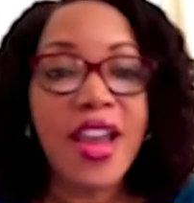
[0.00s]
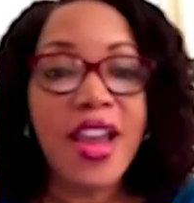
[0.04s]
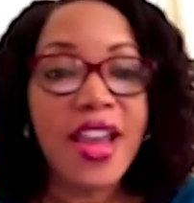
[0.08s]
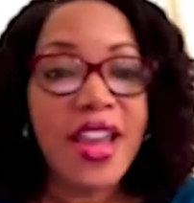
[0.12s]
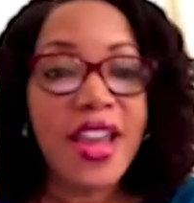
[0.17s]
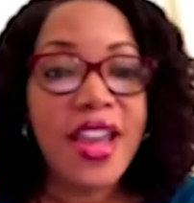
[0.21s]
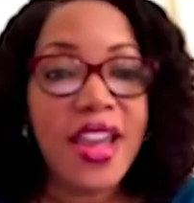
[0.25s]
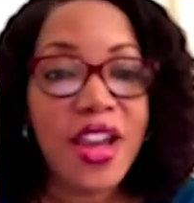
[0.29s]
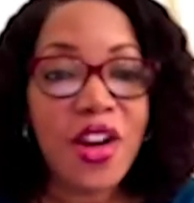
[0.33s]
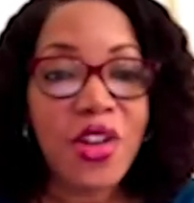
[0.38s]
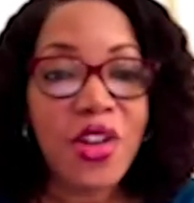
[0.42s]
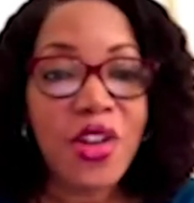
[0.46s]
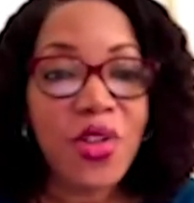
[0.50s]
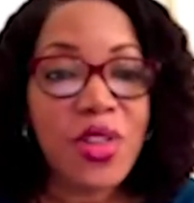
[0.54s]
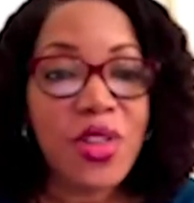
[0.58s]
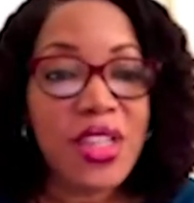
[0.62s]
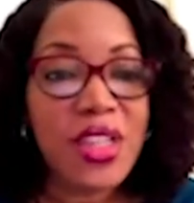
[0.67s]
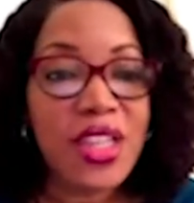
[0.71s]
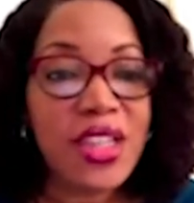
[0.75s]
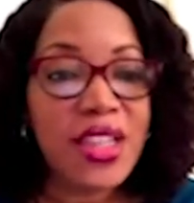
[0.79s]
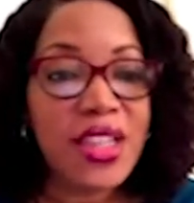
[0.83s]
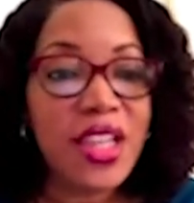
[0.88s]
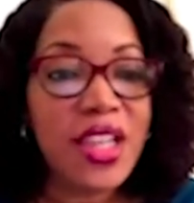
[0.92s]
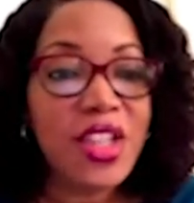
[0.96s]
Here you see
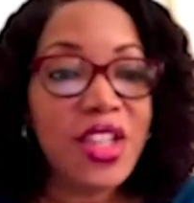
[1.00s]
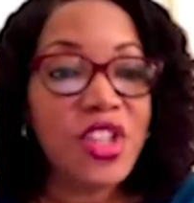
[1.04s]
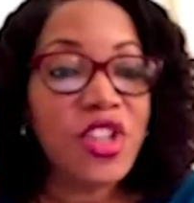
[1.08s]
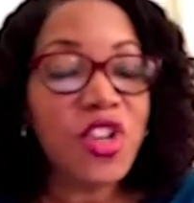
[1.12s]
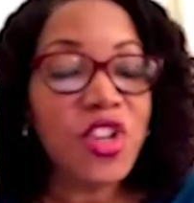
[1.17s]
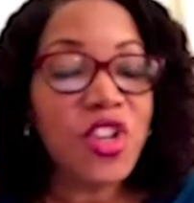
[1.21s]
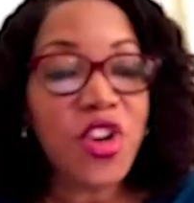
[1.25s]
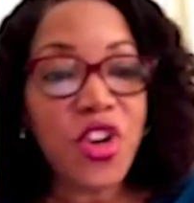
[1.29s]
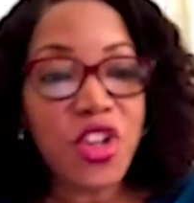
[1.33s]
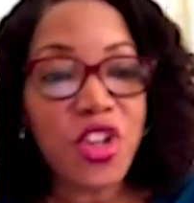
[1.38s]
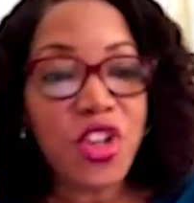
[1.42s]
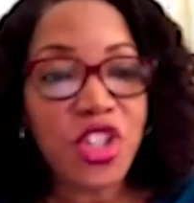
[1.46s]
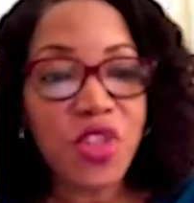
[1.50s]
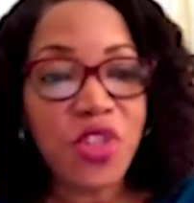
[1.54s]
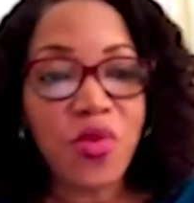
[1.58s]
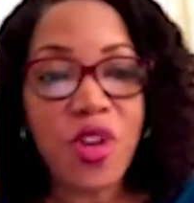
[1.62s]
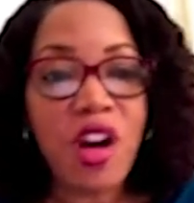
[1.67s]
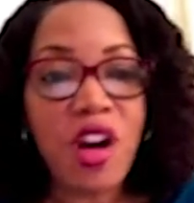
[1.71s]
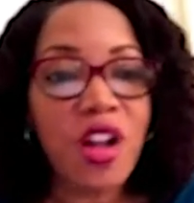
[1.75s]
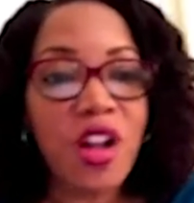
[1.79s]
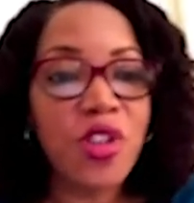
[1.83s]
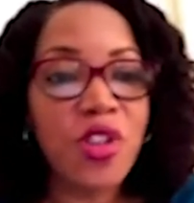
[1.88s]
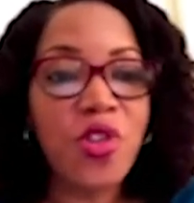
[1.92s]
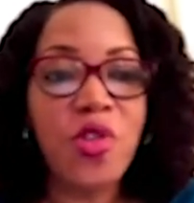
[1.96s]
it says search. We
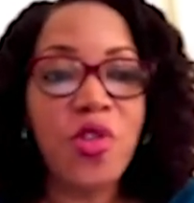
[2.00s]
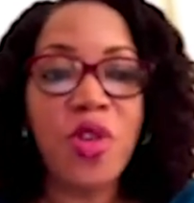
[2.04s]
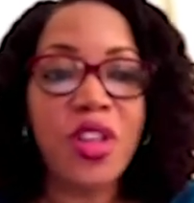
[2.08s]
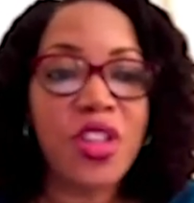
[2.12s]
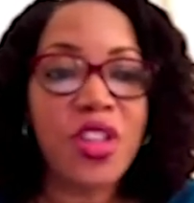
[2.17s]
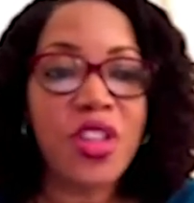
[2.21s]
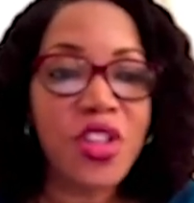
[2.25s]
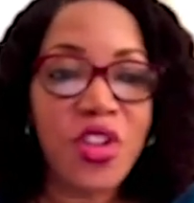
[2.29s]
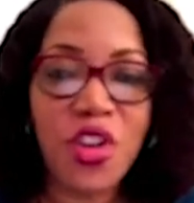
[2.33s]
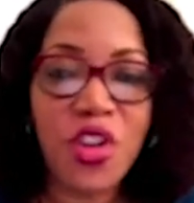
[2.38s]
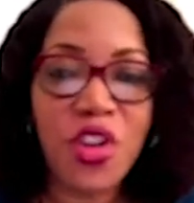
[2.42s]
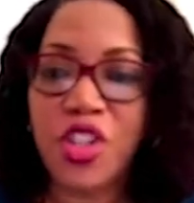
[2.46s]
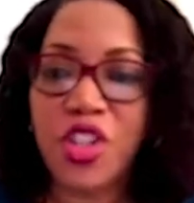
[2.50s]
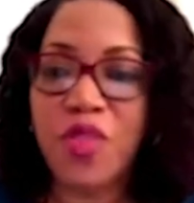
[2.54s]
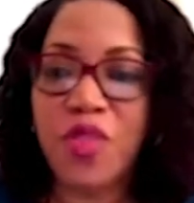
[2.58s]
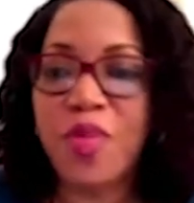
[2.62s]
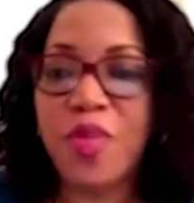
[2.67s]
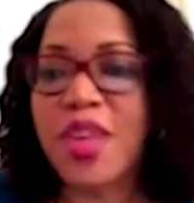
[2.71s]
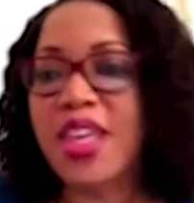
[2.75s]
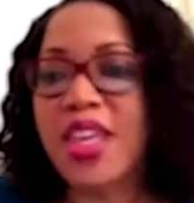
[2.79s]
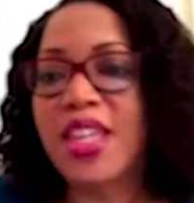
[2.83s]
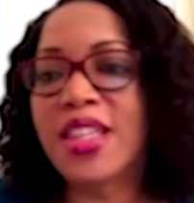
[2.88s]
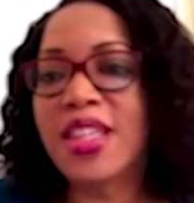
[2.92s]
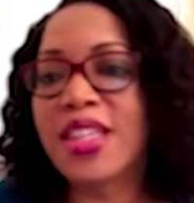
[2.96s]
all know what search
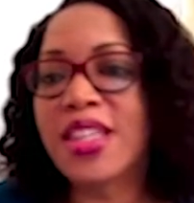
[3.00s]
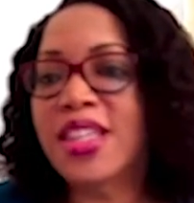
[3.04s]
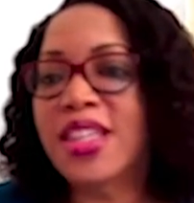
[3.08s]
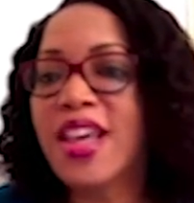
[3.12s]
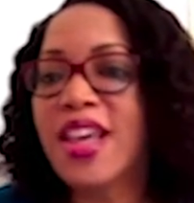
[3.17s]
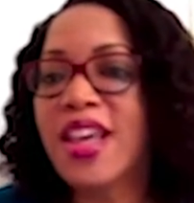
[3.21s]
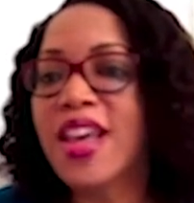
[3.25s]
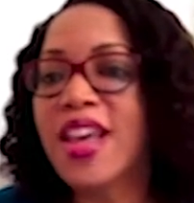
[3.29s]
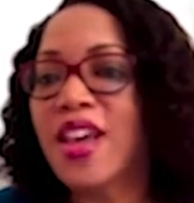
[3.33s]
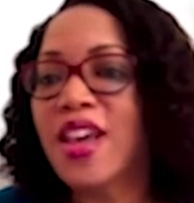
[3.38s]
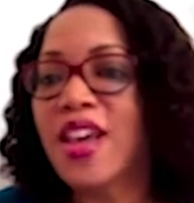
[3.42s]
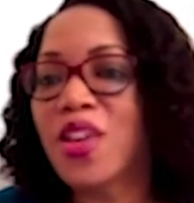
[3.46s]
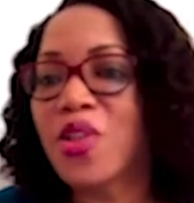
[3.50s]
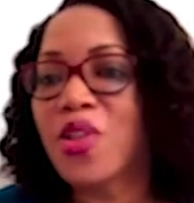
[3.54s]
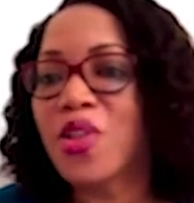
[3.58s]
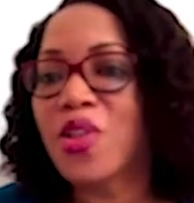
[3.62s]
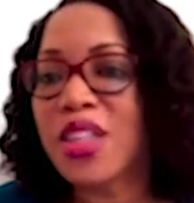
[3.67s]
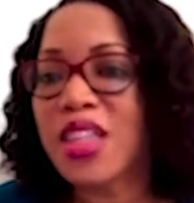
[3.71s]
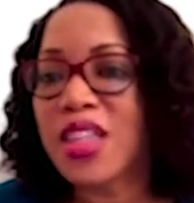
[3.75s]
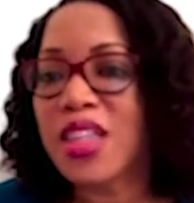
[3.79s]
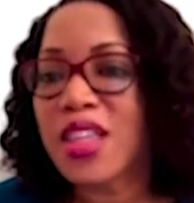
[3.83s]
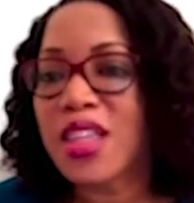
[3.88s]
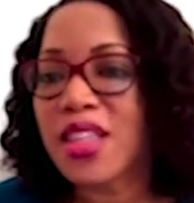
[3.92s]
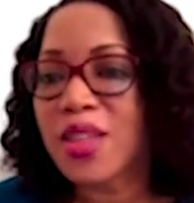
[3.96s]
means. You
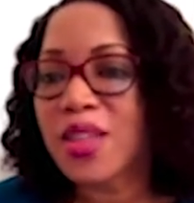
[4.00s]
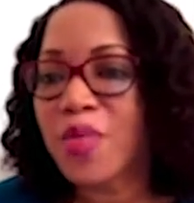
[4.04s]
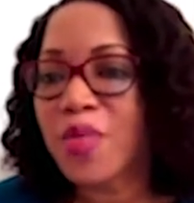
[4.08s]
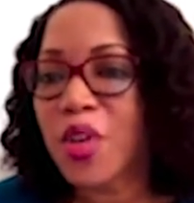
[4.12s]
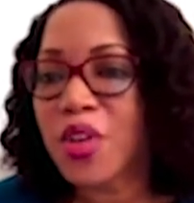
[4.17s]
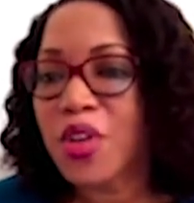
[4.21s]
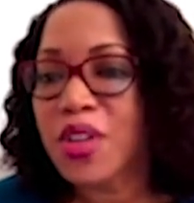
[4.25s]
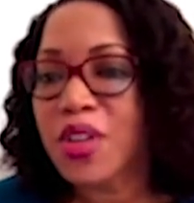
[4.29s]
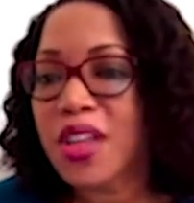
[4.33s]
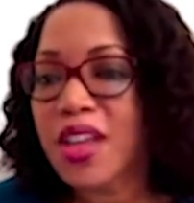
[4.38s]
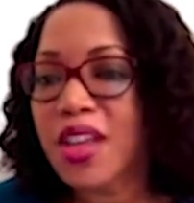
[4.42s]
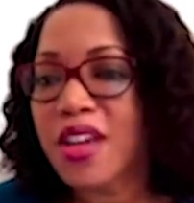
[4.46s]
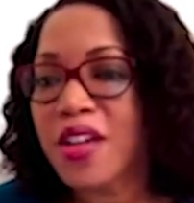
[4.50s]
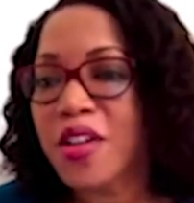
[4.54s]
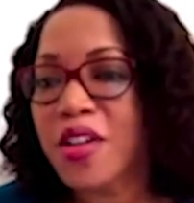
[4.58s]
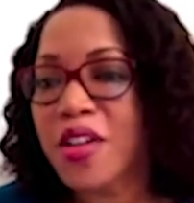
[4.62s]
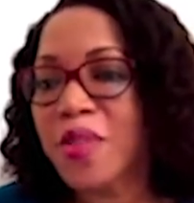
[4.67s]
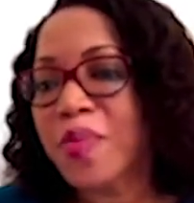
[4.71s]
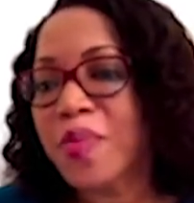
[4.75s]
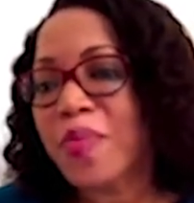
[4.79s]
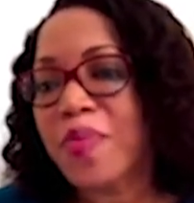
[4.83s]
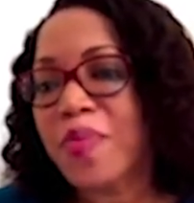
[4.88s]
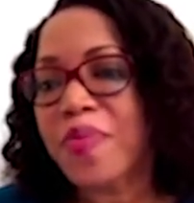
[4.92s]
see this button here.